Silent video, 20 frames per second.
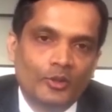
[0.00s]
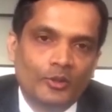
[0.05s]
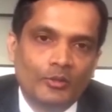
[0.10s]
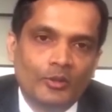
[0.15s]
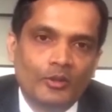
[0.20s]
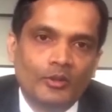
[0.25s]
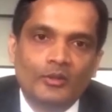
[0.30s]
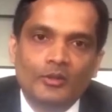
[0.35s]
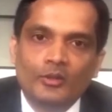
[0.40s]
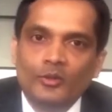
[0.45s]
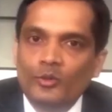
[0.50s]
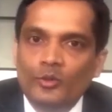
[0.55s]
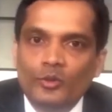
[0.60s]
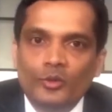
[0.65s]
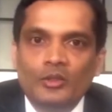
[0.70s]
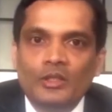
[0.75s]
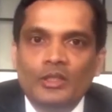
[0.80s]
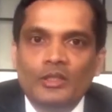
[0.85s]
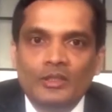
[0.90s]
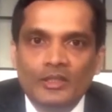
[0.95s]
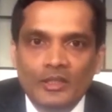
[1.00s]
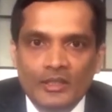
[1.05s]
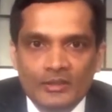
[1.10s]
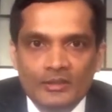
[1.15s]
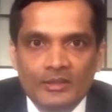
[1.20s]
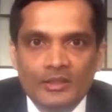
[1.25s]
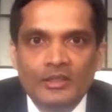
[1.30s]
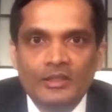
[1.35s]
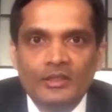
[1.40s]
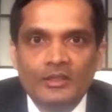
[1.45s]
whether they are absorbable
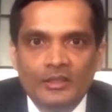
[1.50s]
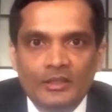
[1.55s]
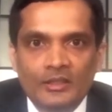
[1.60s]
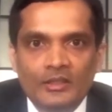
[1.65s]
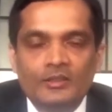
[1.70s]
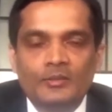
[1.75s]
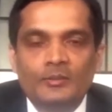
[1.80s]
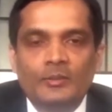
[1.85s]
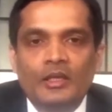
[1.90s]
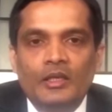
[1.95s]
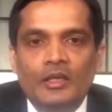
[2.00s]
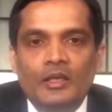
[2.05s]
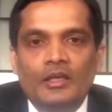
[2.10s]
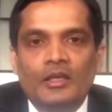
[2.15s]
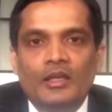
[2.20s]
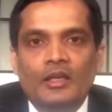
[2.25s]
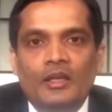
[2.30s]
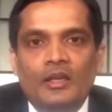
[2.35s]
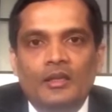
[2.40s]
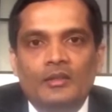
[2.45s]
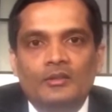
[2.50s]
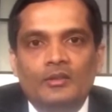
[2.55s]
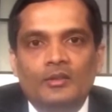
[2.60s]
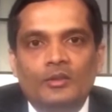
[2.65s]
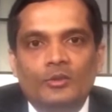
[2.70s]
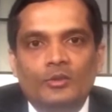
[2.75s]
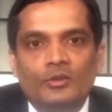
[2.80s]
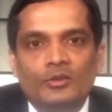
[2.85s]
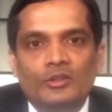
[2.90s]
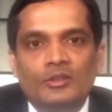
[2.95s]
stitches or not, but ultimately